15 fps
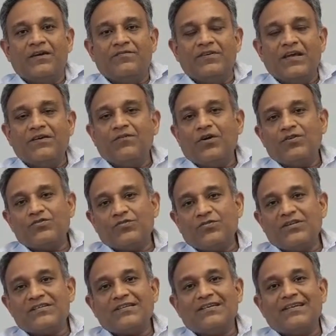we have also
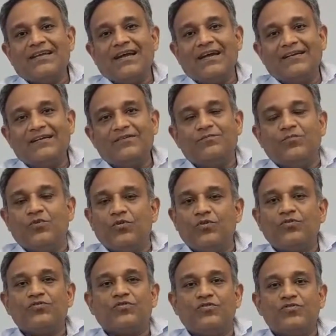recently added
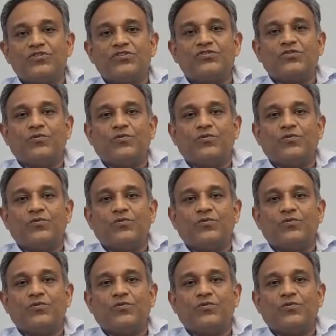more solutions